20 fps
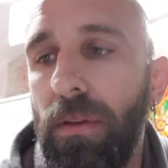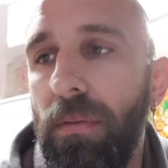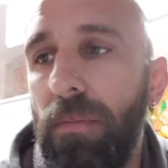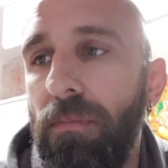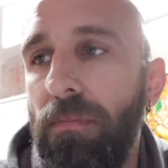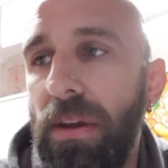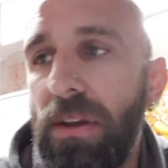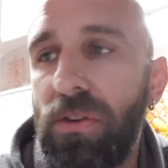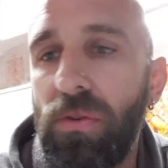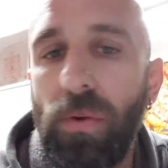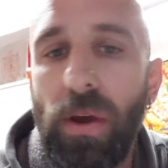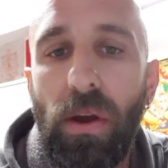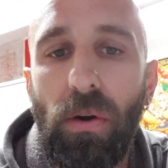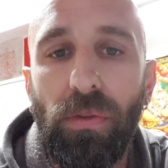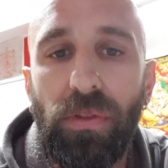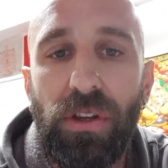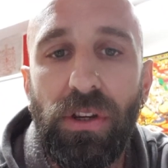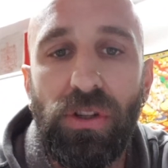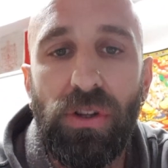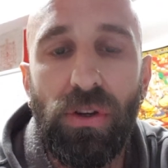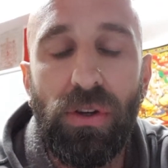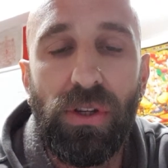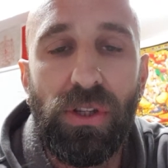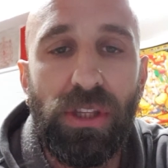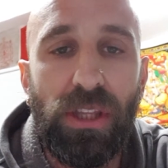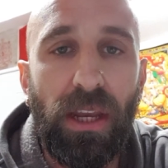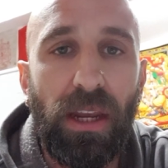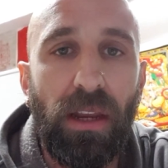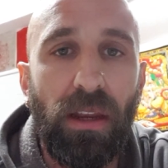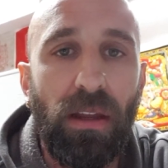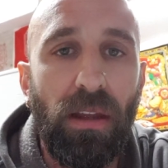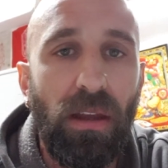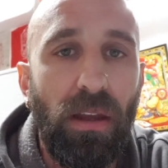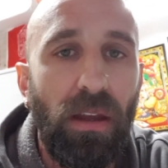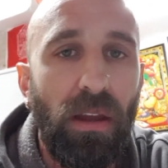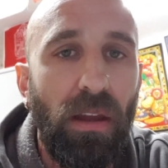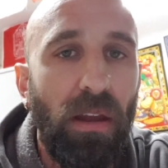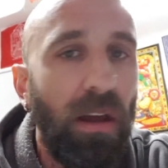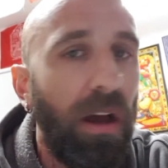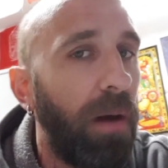mental health issues thing.
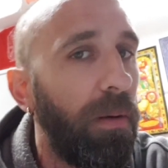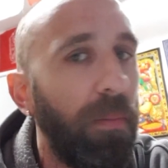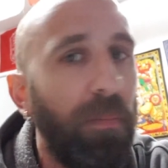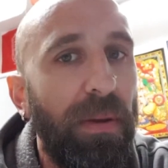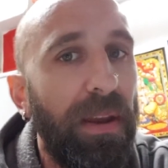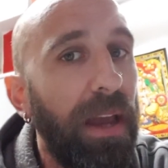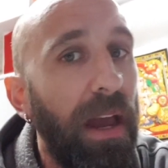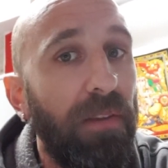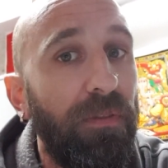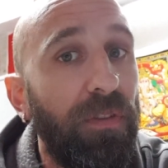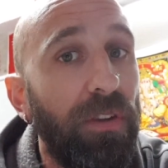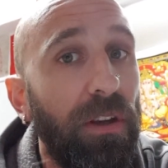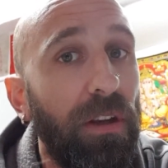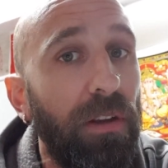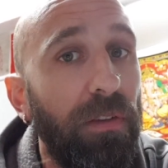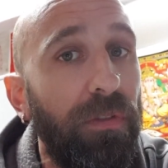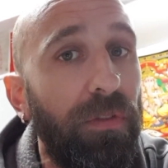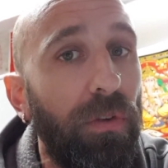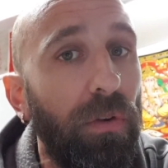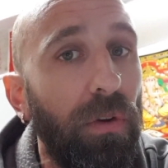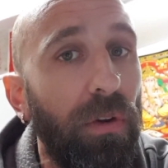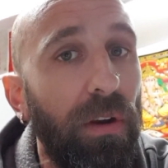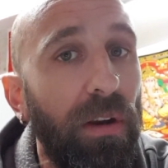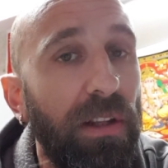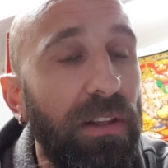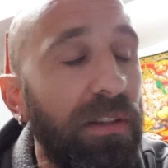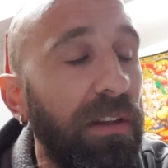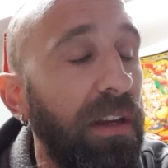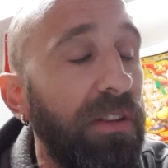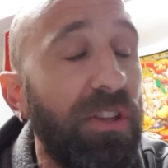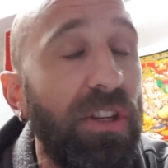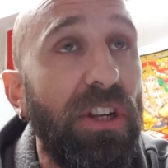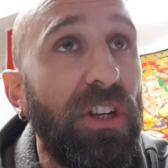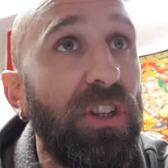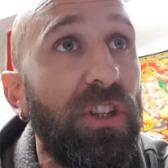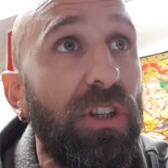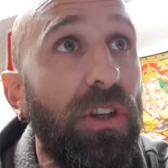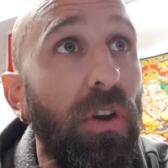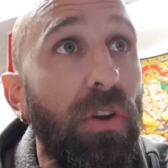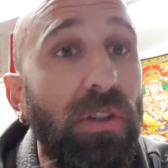I'm a big advocate for it. It's an
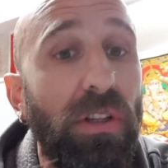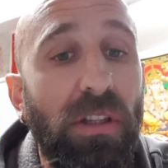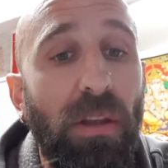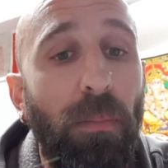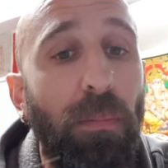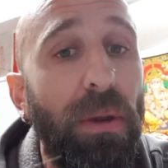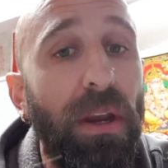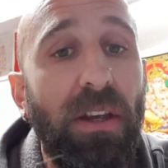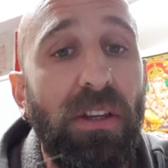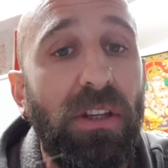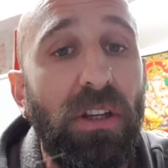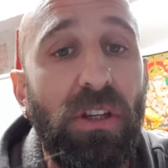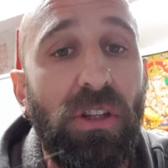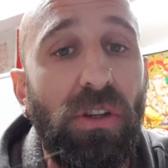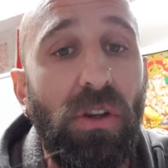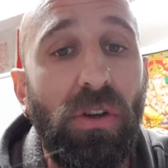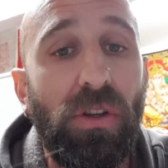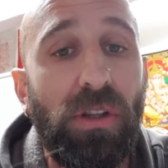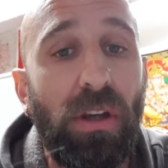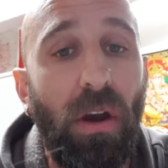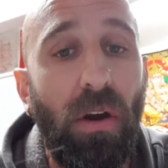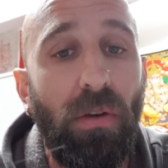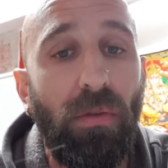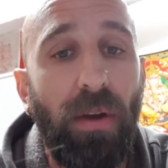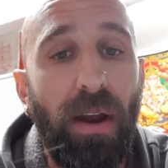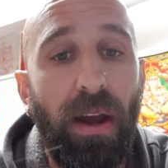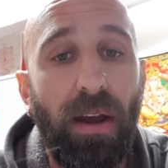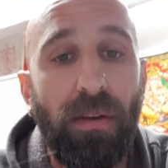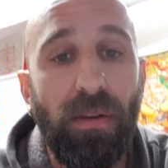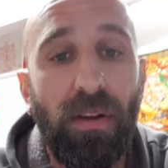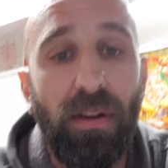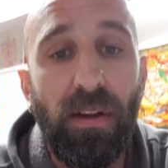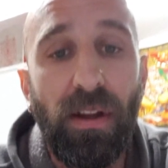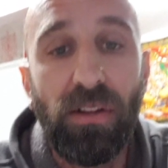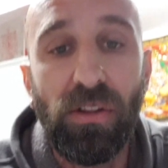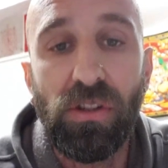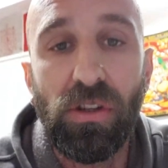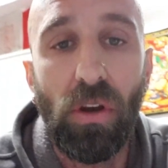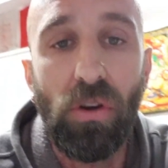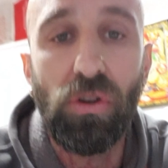excuse. It's the biggest excuse going around,
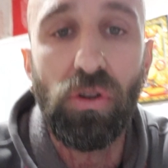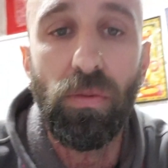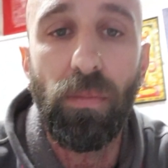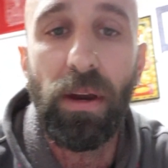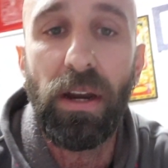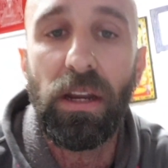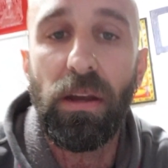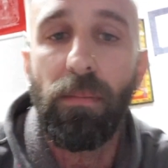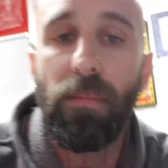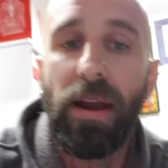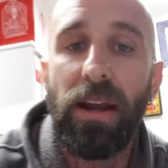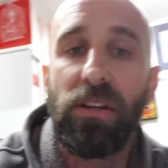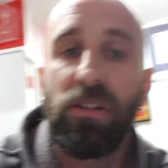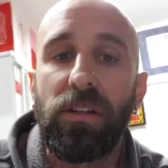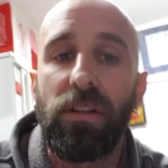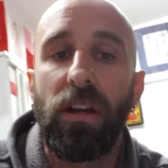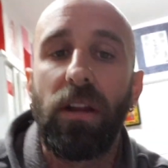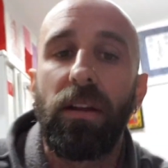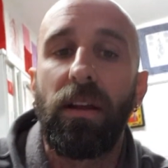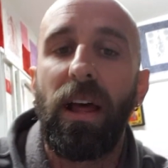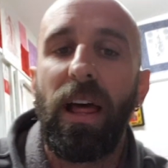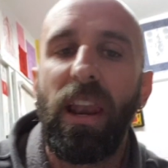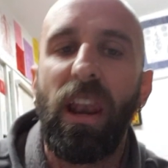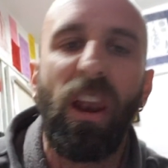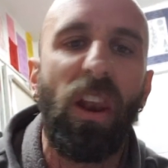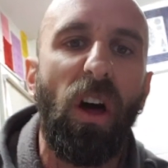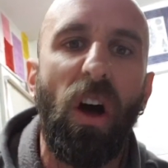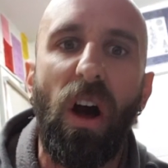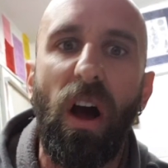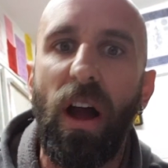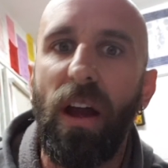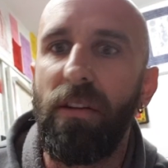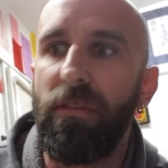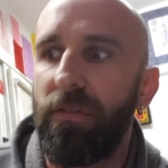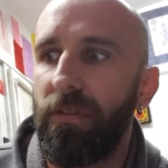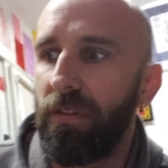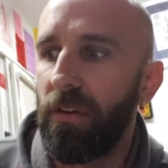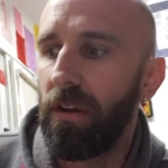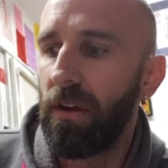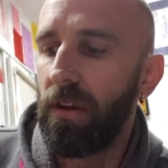and social media makes it
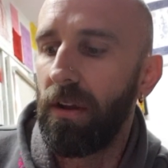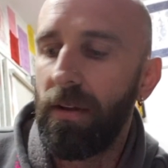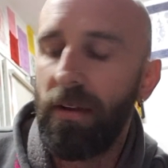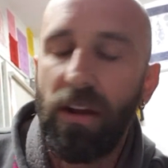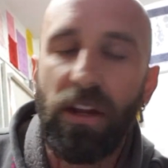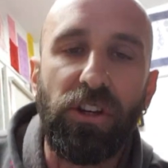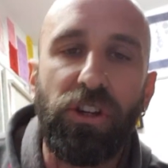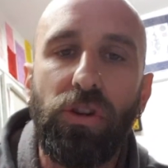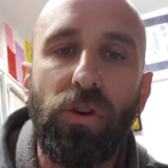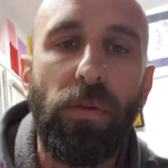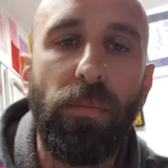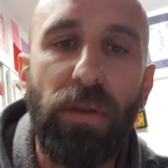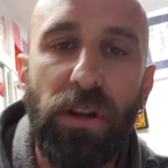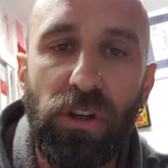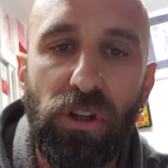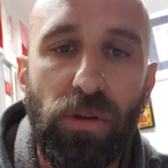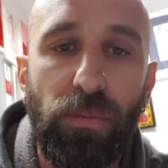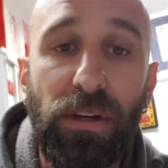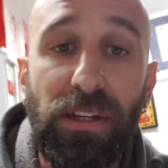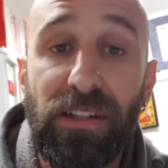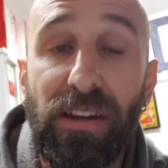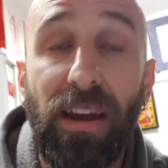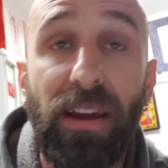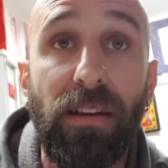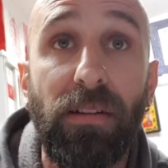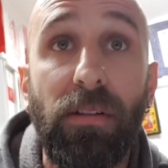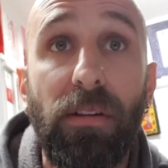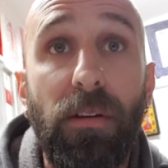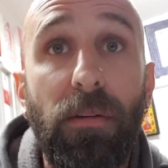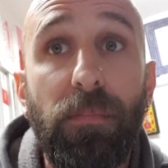alive. It shouldn't be. It should be dead.